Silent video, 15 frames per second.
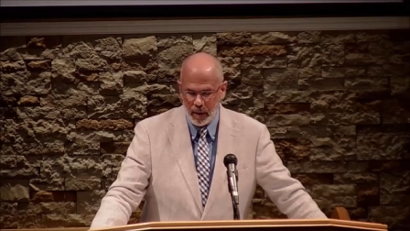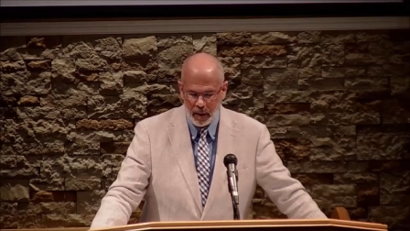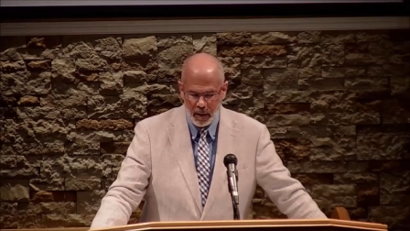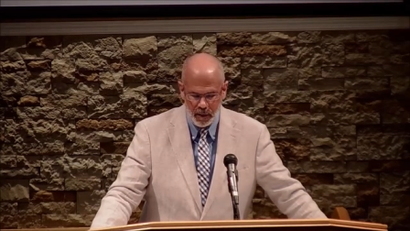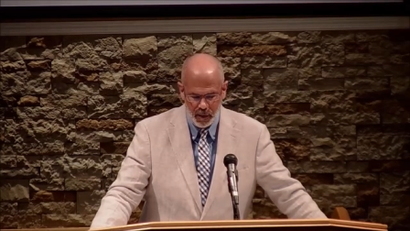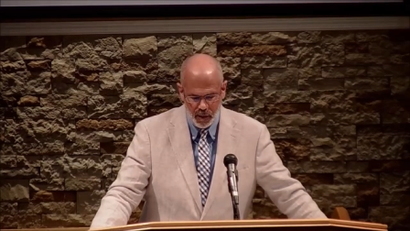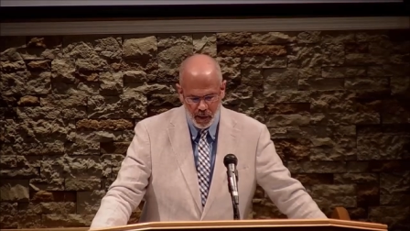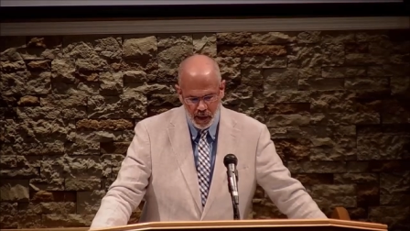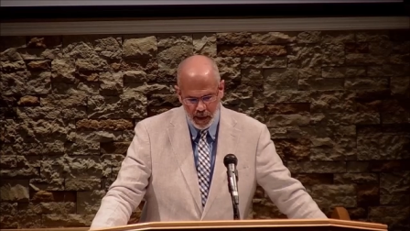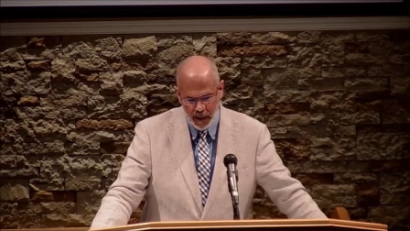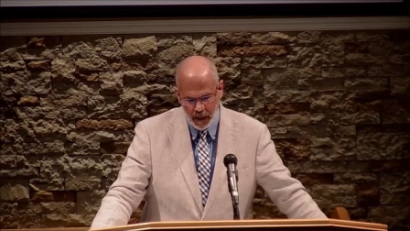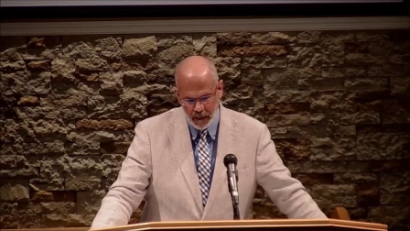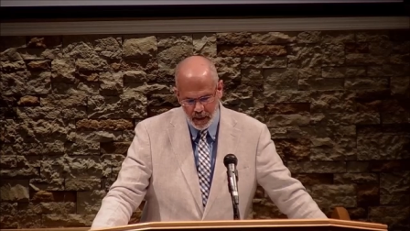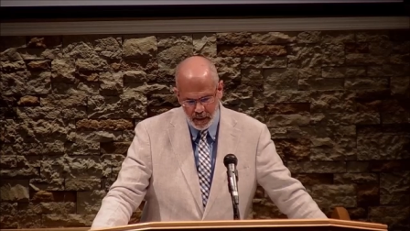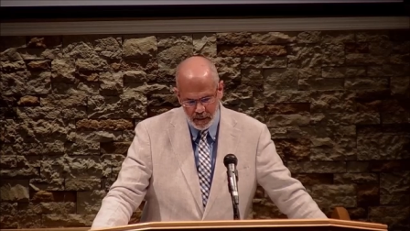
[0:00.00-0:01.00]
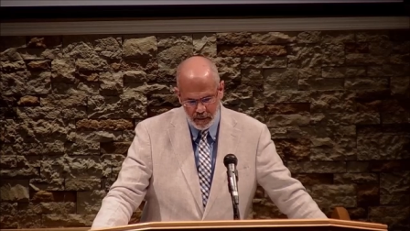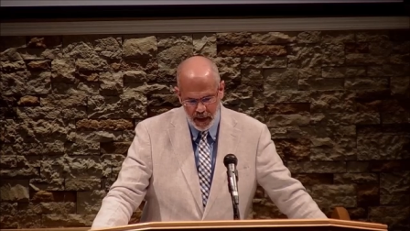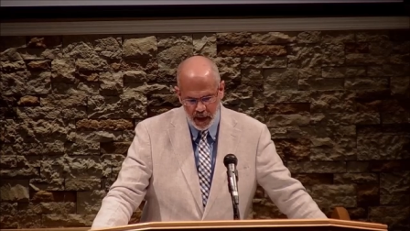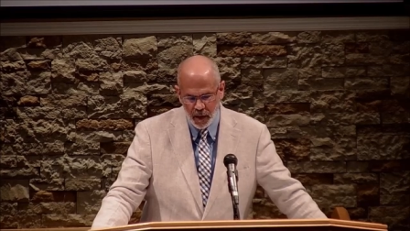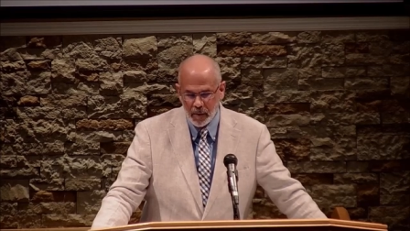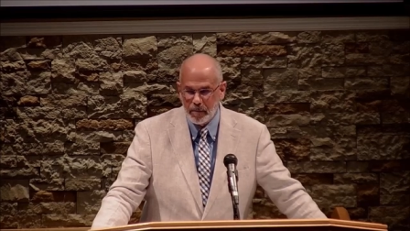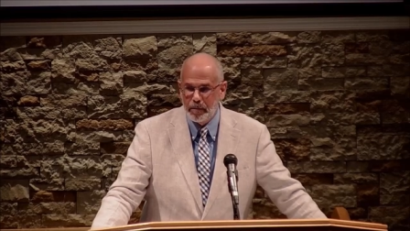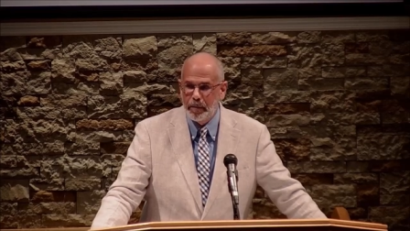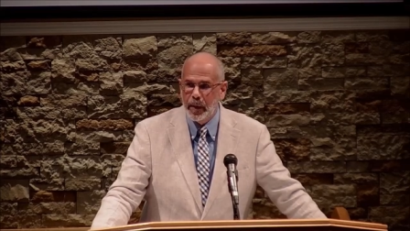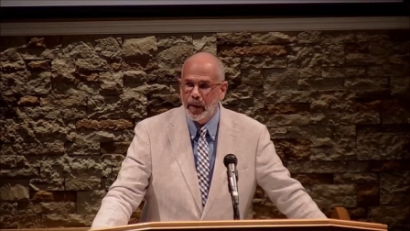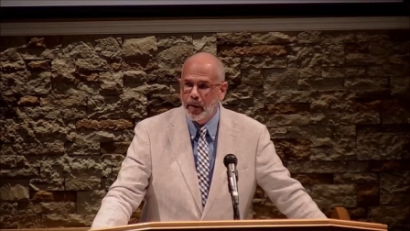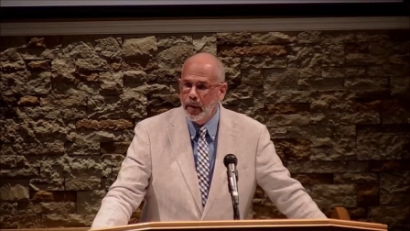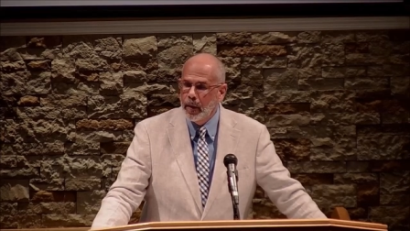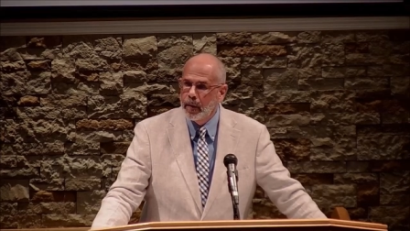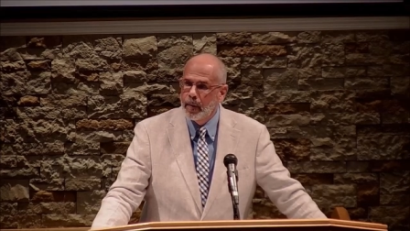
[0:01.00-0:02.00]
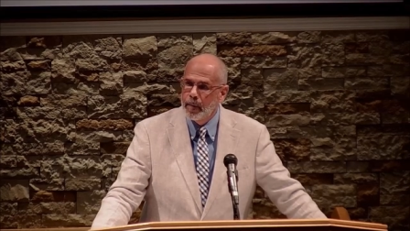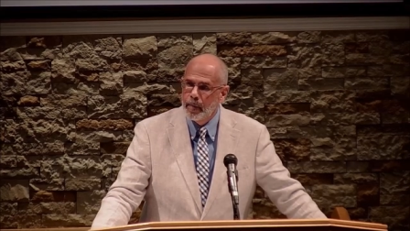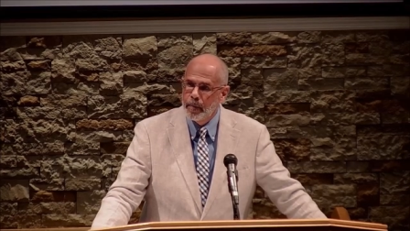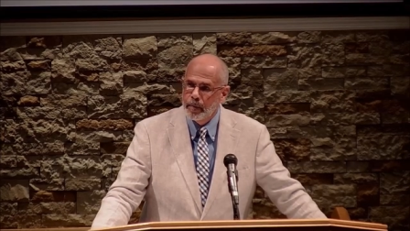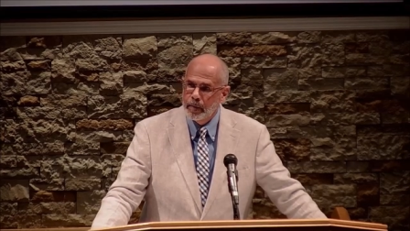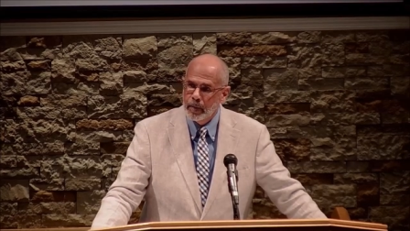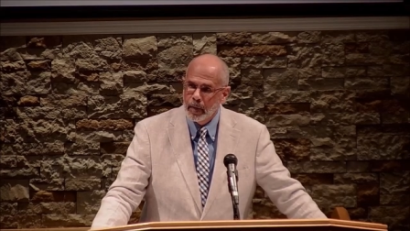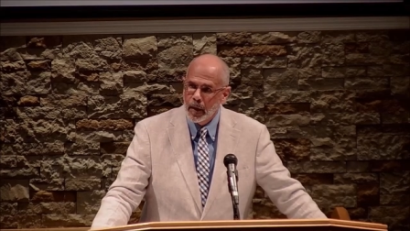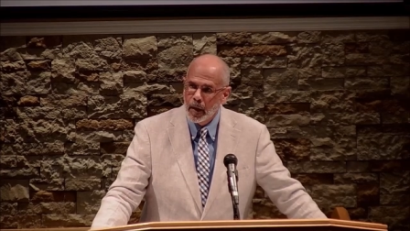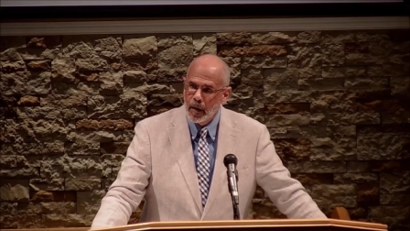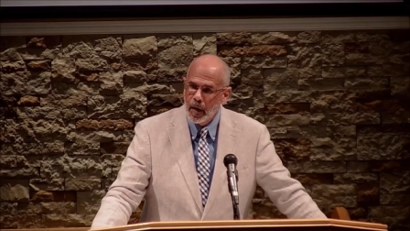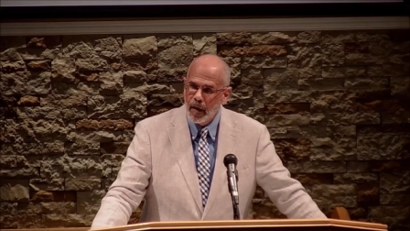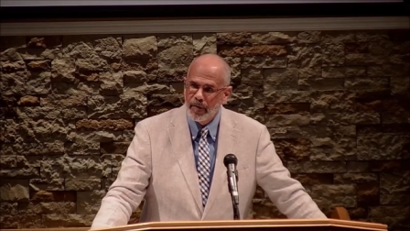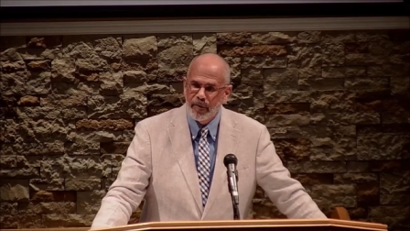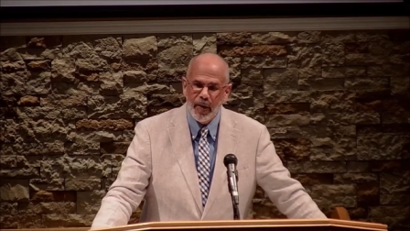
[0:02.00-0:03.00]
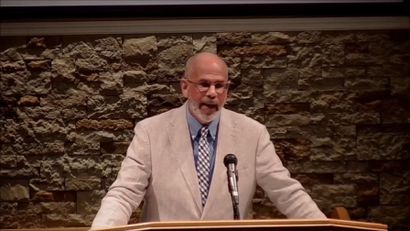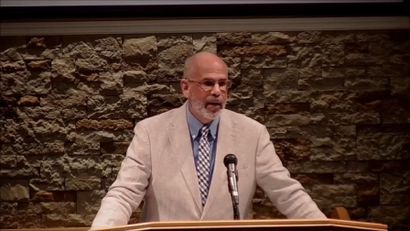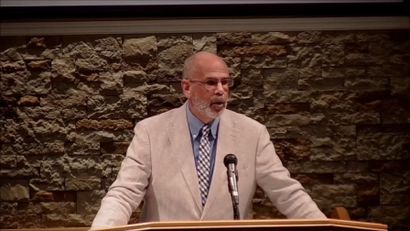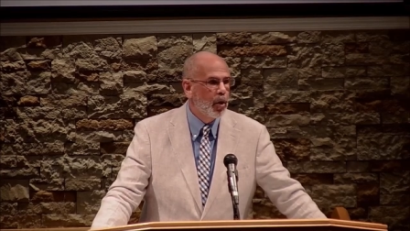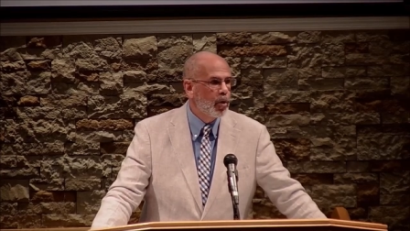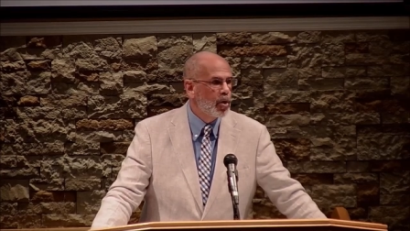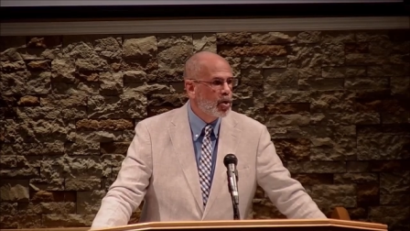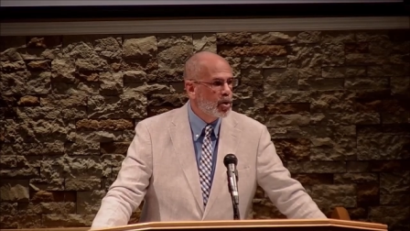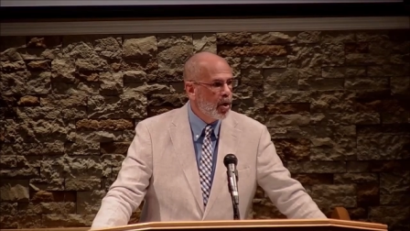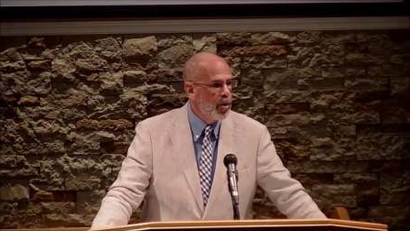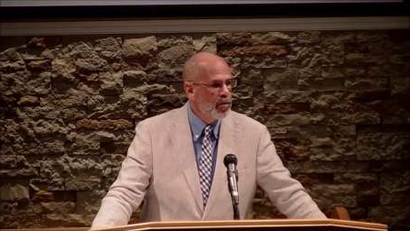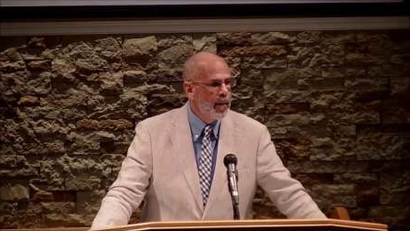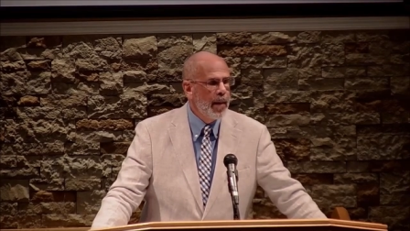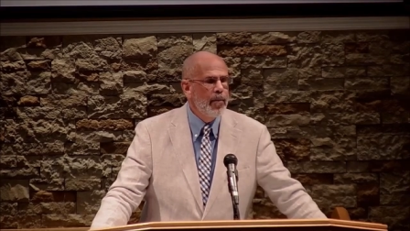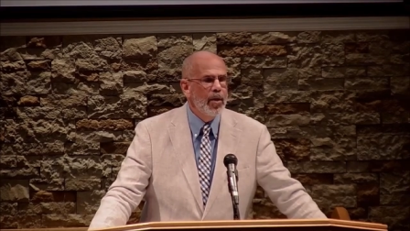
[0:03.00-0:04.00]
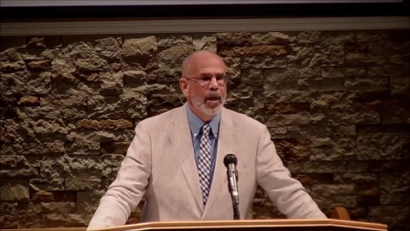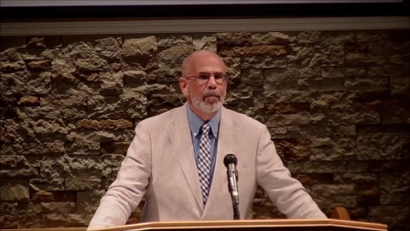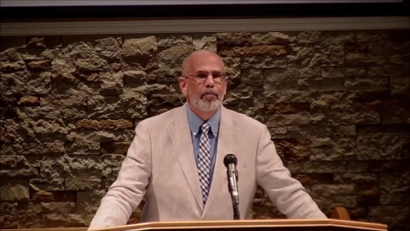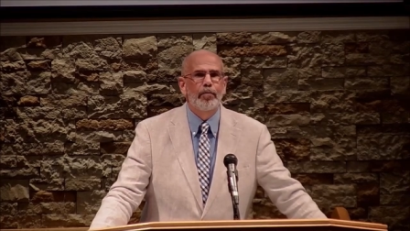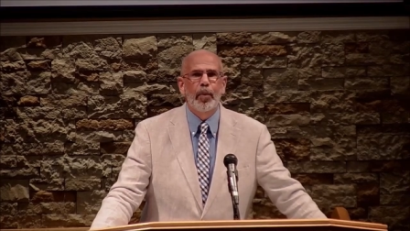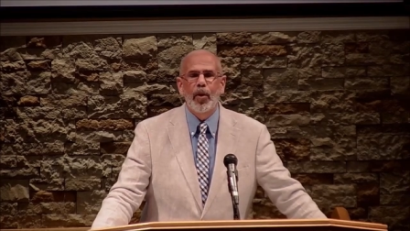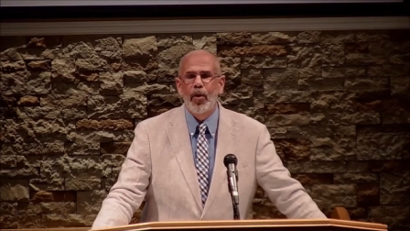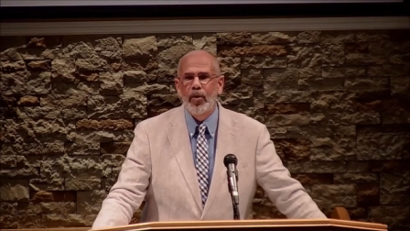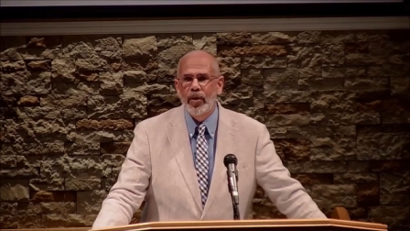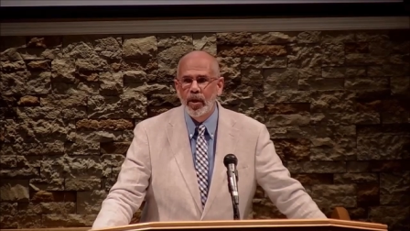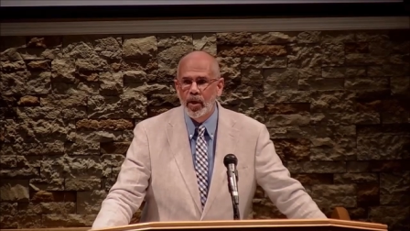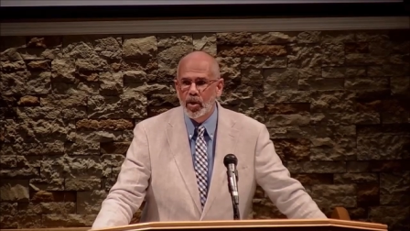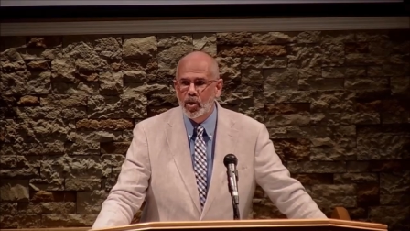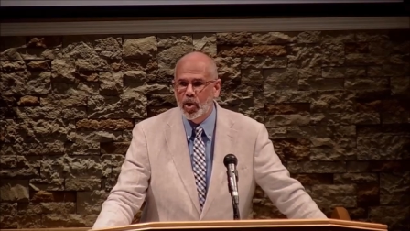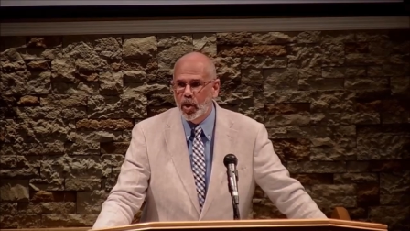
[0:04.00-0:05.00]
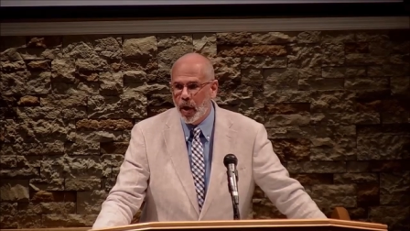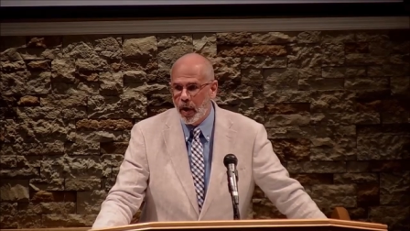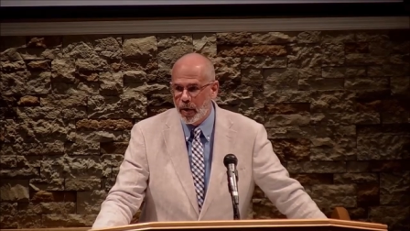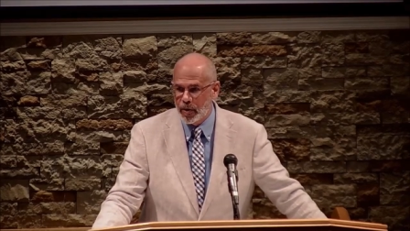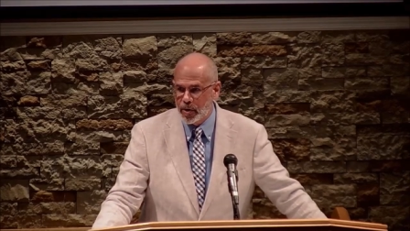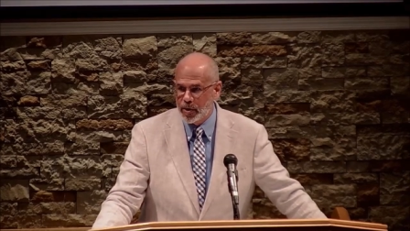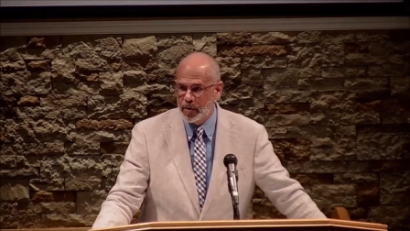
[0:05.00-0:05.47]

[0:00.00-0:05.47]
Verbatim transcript: Are you going to let it make you bitter, afraid to go to church? Maybe you got burned in a church.